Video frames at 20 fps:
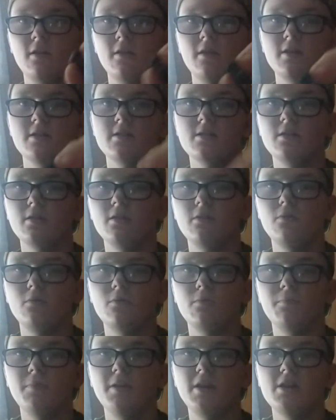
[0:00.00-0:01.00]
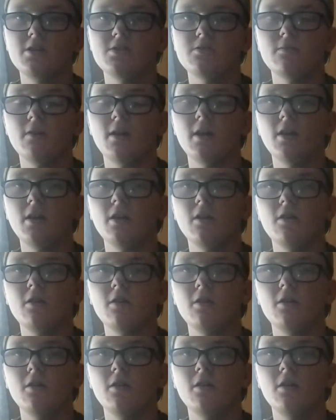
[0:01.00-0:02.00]
this little piece right
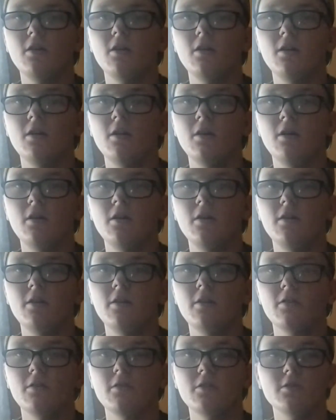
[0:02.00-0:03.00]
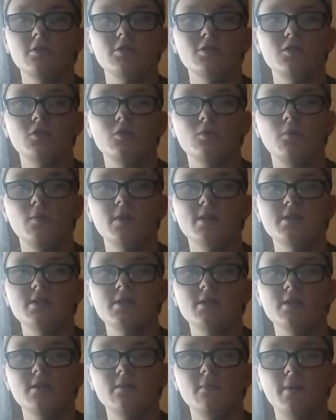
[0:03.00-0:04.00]
here. You're going to
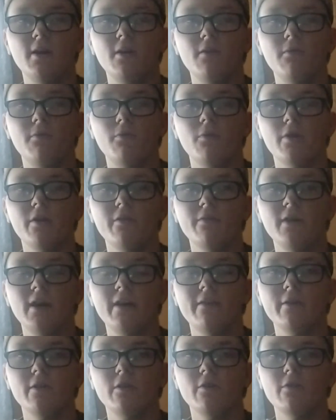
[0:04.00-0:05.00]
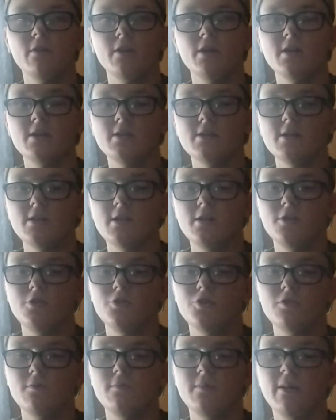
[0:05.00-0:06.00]
twist it about 45 degrees and you
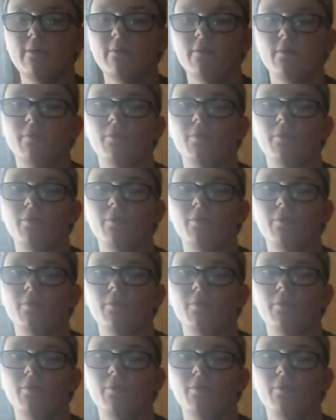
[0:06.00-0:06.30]
should be able to